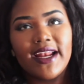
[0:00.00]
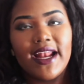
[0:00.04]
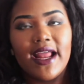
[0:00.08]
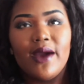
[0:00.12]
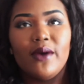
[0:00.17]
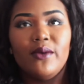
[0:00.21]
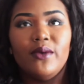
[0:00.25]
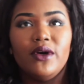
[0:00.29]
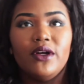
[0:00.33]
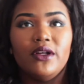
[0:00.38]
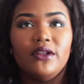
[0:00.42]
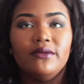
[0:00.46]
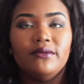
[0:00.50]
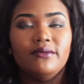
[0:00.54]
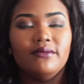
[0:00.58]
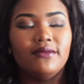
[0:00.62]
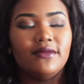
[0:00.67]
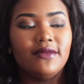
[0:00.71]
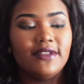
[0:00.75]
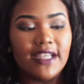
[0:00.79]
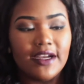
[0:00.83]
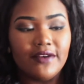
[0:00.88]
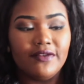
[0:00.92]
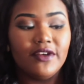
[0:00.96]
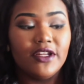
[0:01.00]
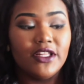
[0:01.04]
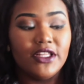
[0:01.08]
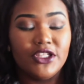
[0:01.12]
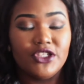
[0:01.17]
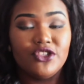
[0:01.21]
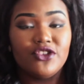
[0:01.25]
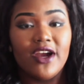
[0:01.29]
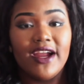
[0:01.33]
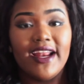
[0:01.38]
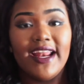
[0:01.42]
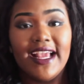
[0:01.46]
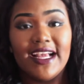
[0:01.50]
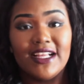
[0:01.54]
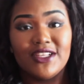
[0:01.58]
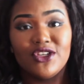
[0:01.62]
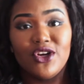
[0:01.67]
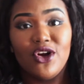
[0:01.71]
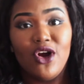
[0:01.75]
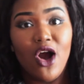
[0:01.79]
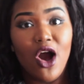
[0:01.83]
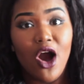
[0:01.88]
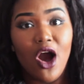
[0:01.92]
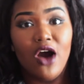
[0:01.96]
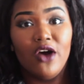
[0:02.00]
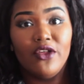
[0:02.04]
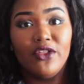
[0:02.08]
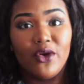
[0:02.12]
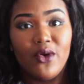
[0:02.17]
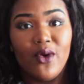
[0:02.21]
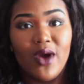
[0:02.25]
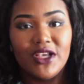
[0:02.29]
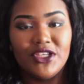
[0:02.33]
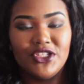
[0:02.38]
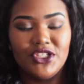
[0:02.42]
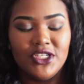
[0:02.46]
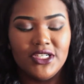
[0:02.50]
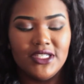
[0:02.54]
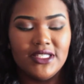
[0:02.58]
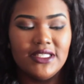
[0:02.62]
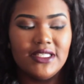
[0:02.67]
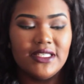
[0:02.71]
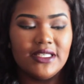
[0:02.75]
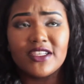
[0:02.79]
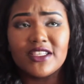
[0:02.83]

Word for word: and I will definitely try to answer all the questions.